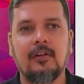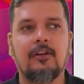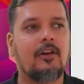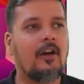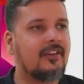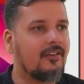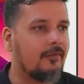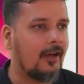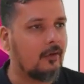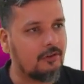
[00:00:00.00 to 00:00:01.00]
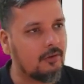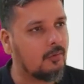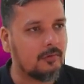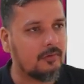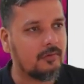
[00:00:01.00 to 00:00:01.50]
You're not touching valuation
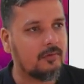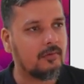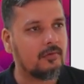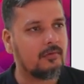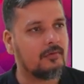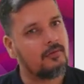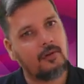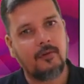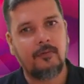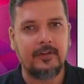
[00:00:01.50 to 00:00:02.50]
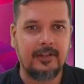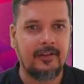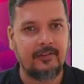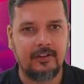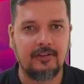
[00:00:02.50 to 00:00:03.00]
rules. You're within
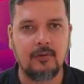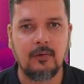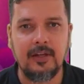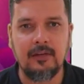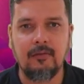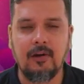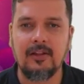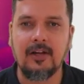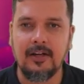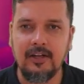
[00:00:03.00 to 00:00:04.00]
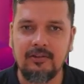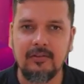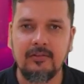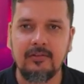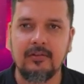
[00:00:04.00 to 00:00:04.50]
the section only. What are the
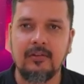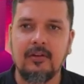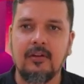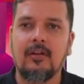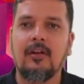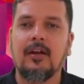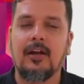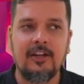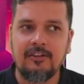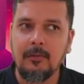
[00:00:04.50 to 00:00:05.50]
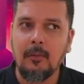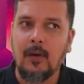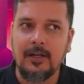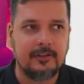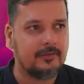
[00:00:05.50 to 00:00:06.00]
conditions? Condition number one.